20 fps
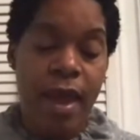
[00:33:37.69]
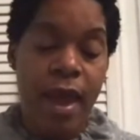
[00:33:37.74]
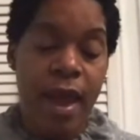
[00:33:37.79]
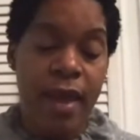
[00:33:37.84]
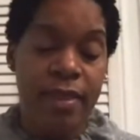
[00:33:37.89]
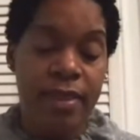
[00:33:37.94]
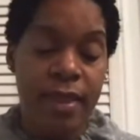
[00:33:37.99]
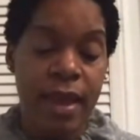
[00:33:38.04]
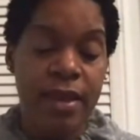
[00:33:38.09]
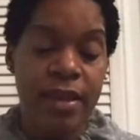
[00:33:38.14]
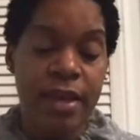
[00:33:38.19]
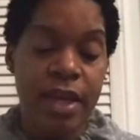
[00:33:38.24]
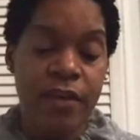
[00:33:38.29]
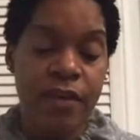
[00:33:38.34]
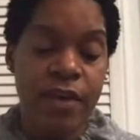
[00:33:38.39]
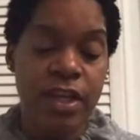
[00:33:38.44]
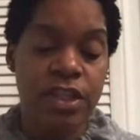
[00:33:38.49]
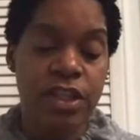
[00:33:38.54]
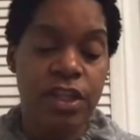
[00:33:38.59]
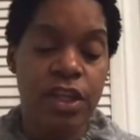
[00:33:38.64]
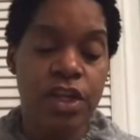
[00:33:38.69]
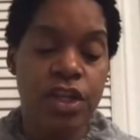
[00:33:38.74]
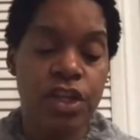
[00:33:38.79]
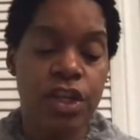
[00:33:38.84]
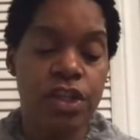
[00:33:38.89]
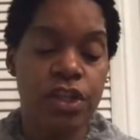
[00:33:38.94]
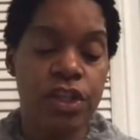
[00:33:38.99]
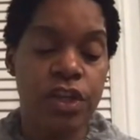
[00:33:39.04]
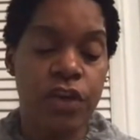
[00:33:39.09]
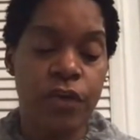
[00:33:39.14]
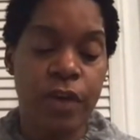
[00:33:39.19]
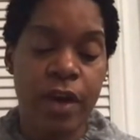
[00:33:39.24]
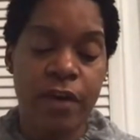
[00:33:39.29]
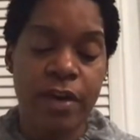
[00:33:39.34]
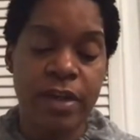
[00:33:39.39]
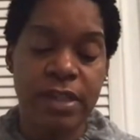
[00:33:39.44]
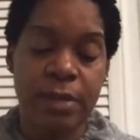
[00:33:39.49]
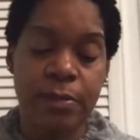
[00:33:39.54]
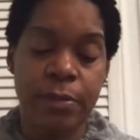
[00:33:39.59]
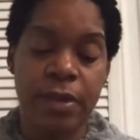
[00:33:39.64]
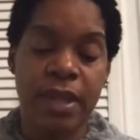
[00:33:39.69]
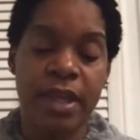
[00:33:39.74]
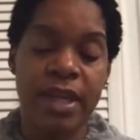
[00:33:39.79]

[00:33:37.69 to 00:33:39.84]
And then there is derarism.